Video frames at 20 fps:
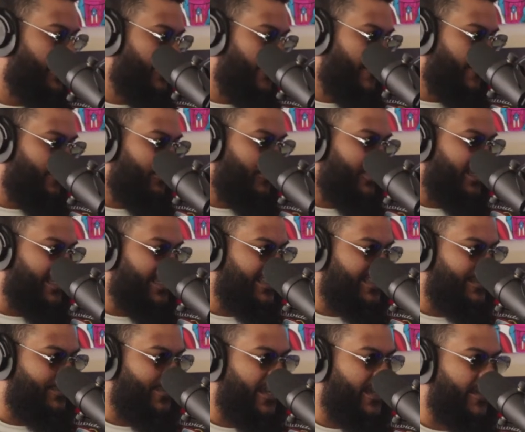Shout out. But
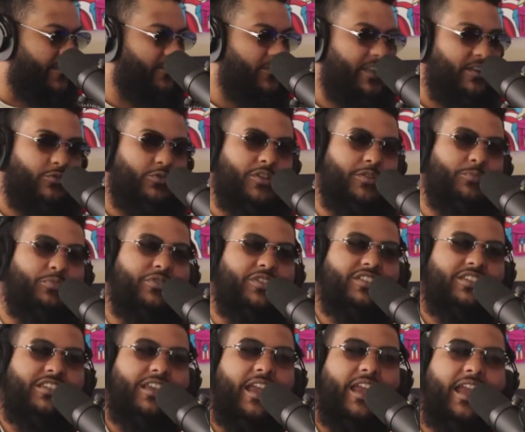listen, man, we
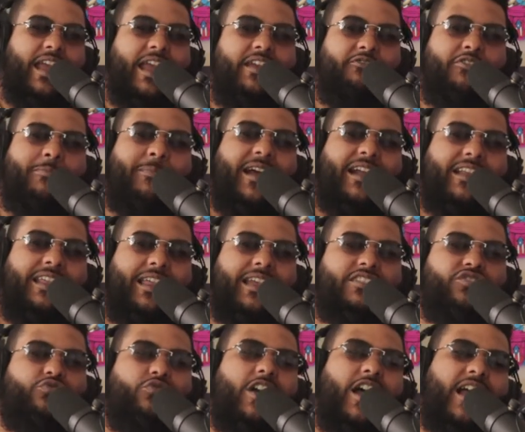appreciate everybody
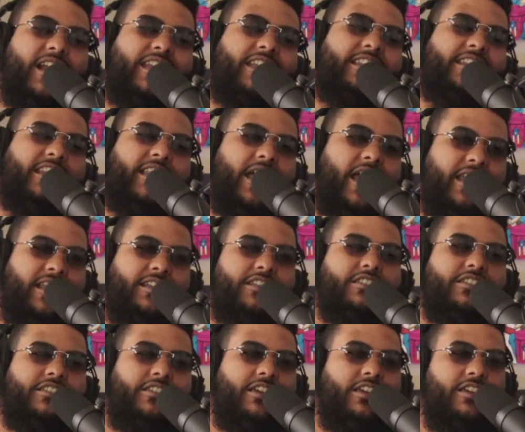that's rocking, liking,